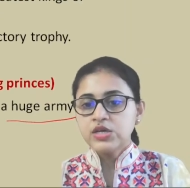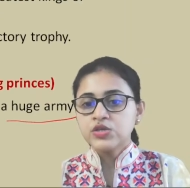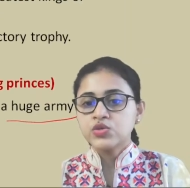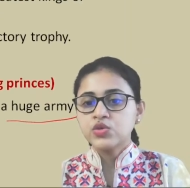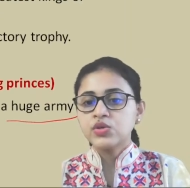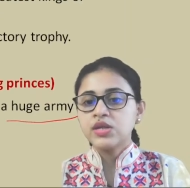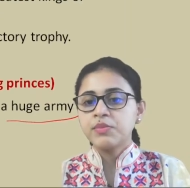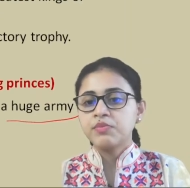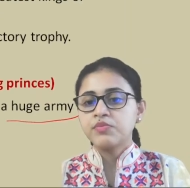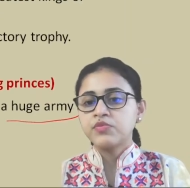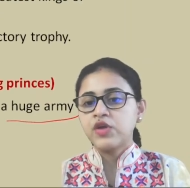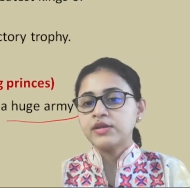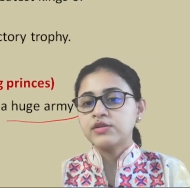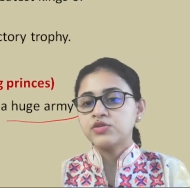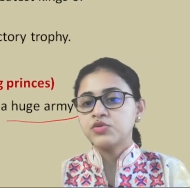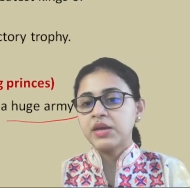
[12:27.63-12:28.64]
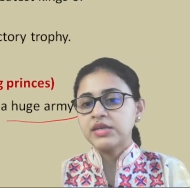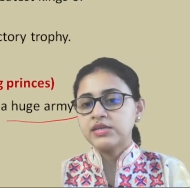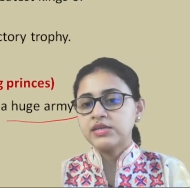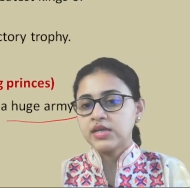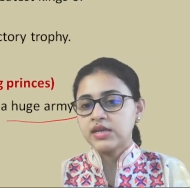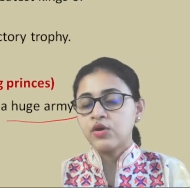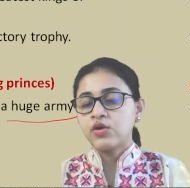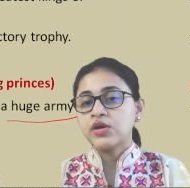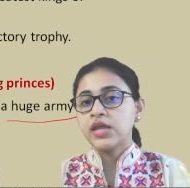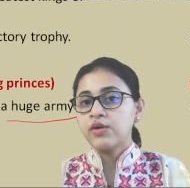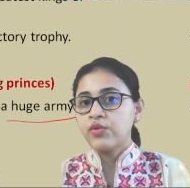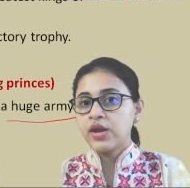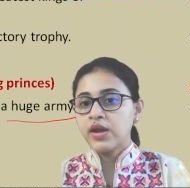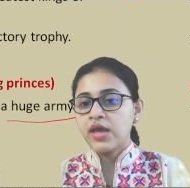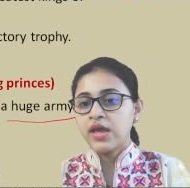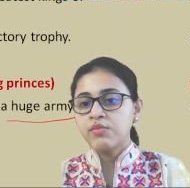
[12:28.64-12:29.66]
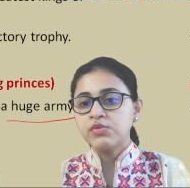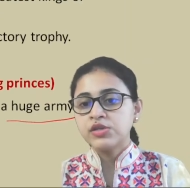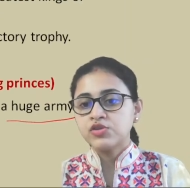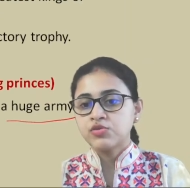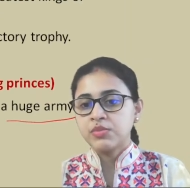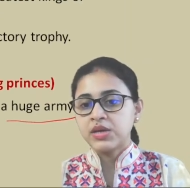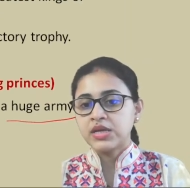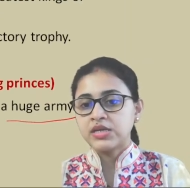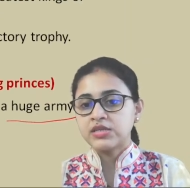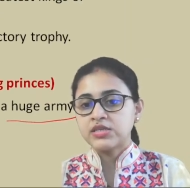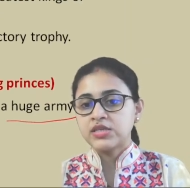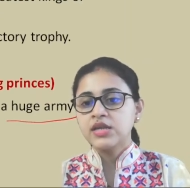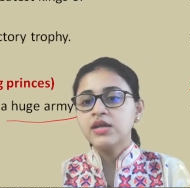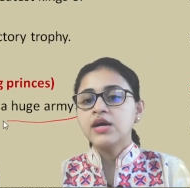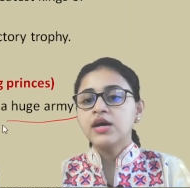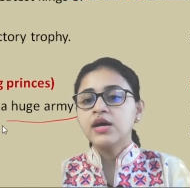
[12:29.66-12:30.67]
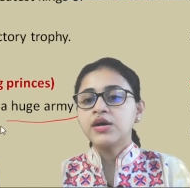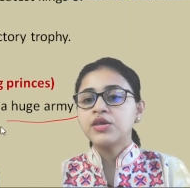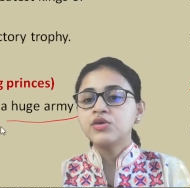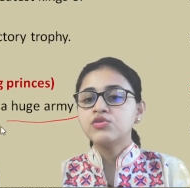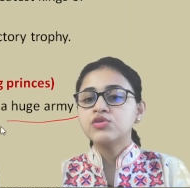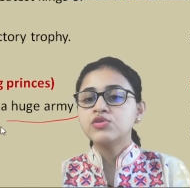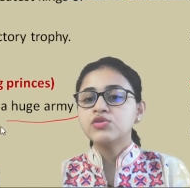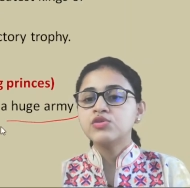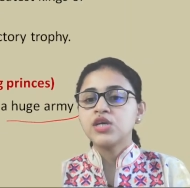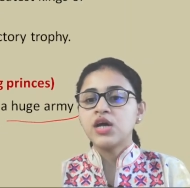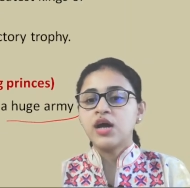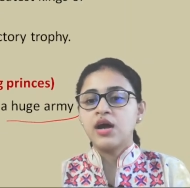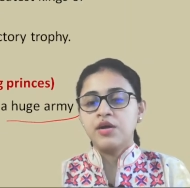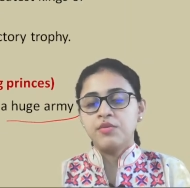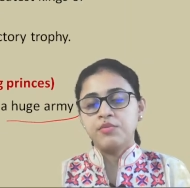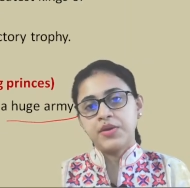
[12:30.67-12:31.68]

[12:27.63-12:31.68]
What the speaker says: So they tried to maintain, or they were able to maintain a huge army.